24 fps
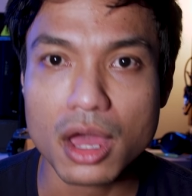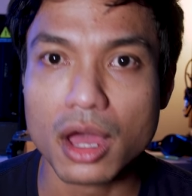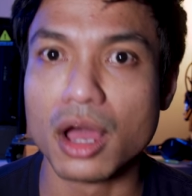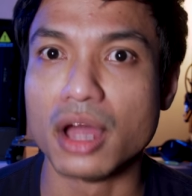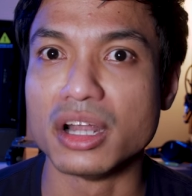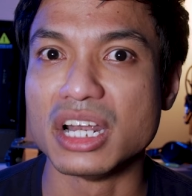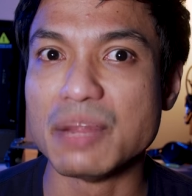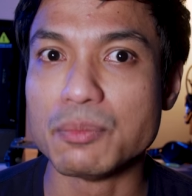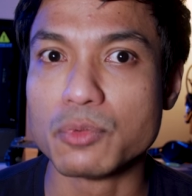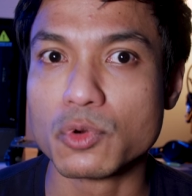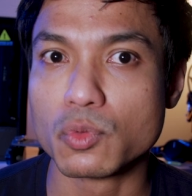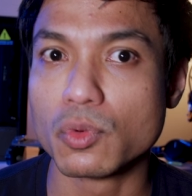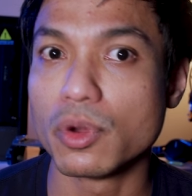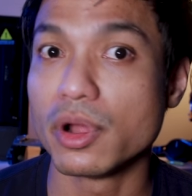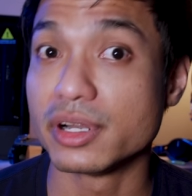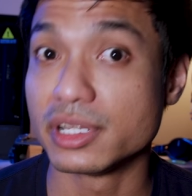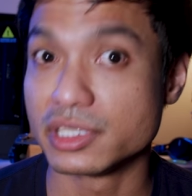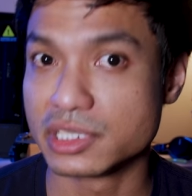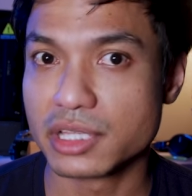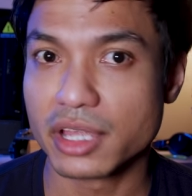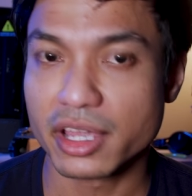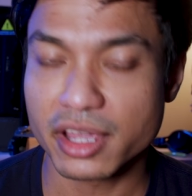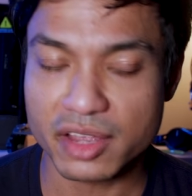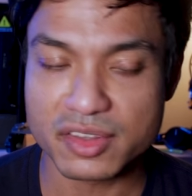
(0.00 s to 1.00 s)
Number
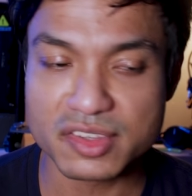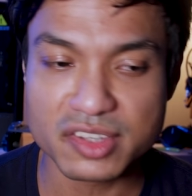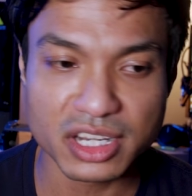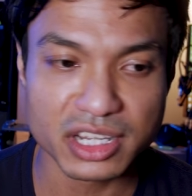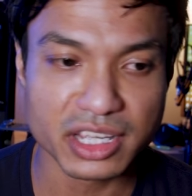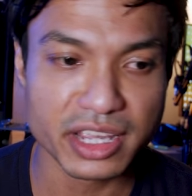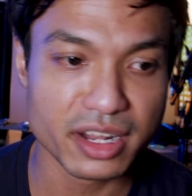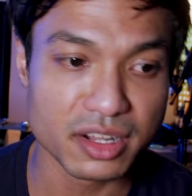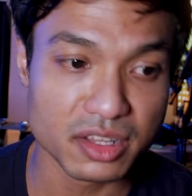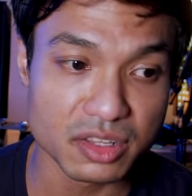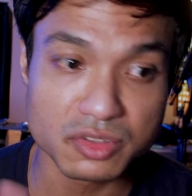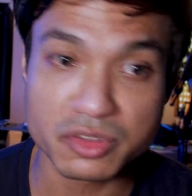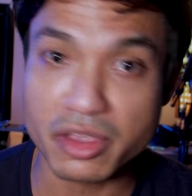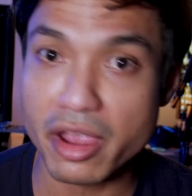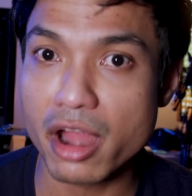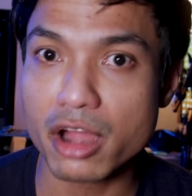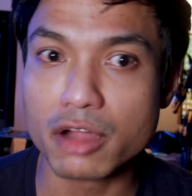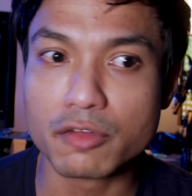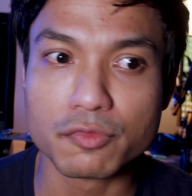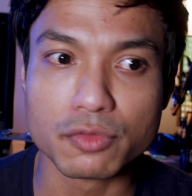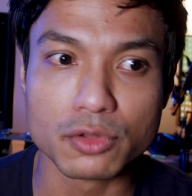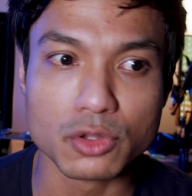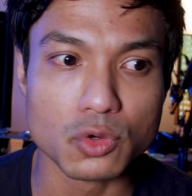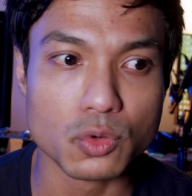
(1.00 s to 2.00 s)
one is, like I said again, is
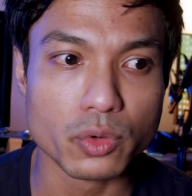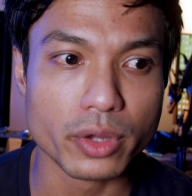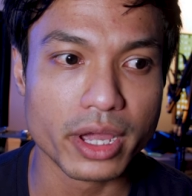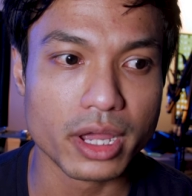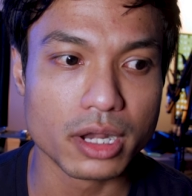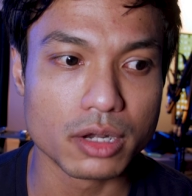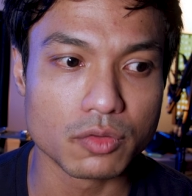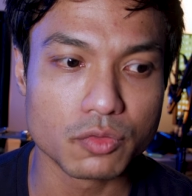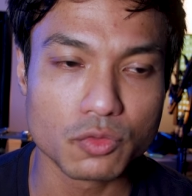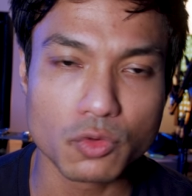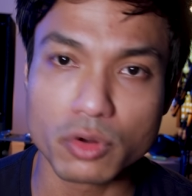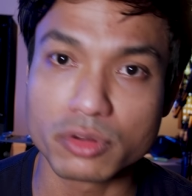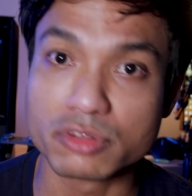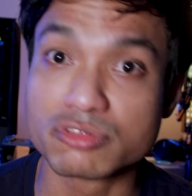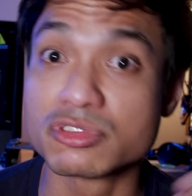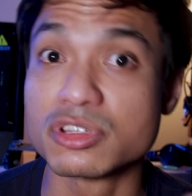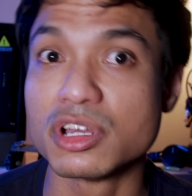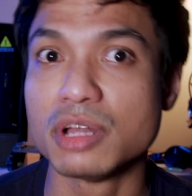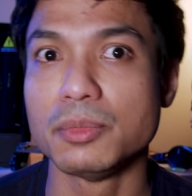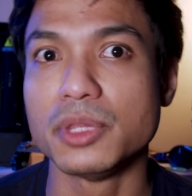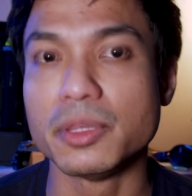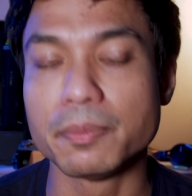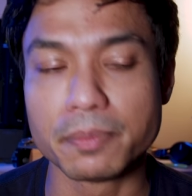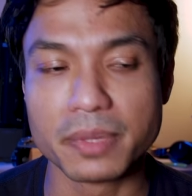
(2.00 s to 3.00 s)
airflow, and of course
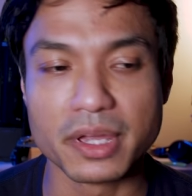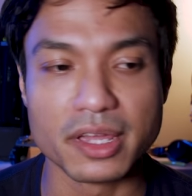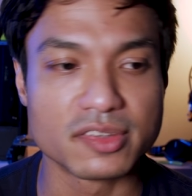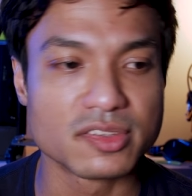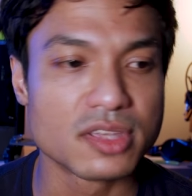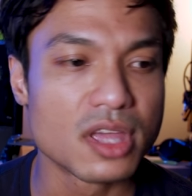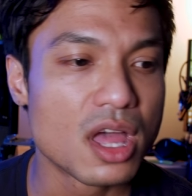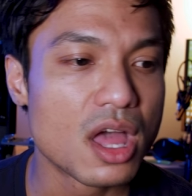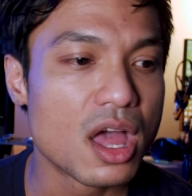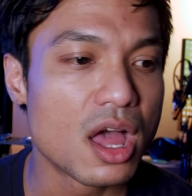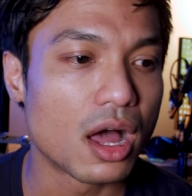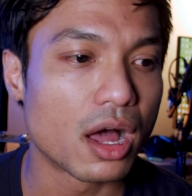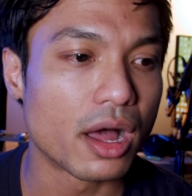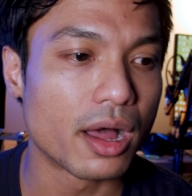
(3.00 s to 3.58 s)
thermal paste.